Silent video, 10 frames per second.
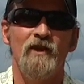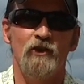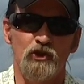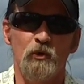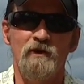
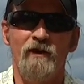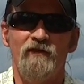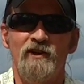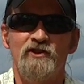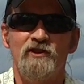The true
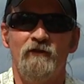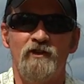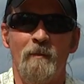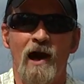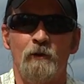definition of
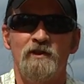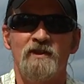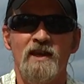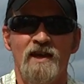democracy